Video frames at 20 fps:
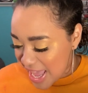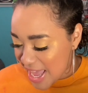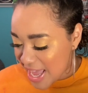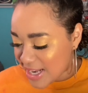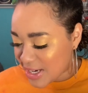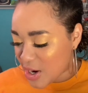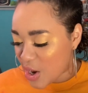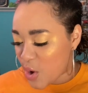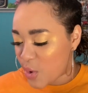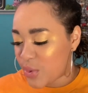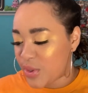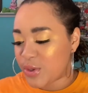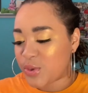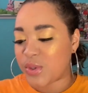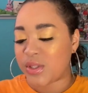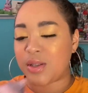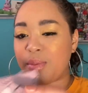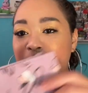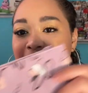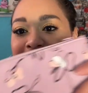and oh, this
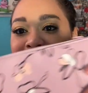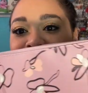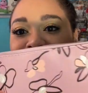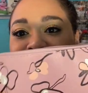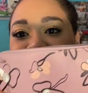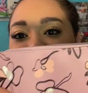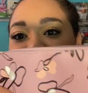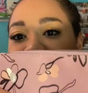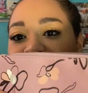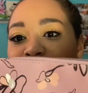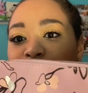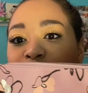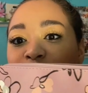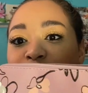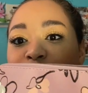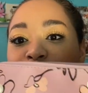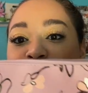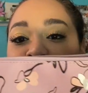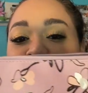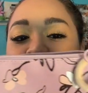was the bag design,
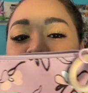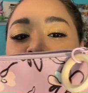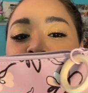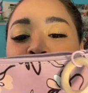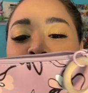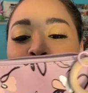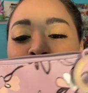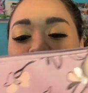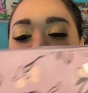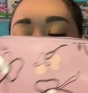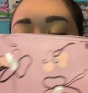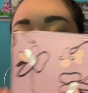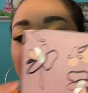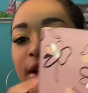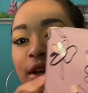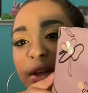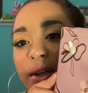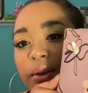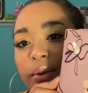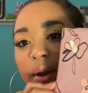which was so
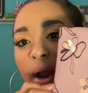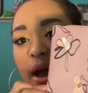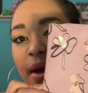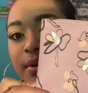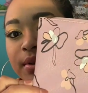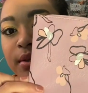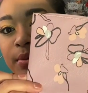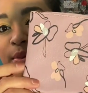freaking cute. I was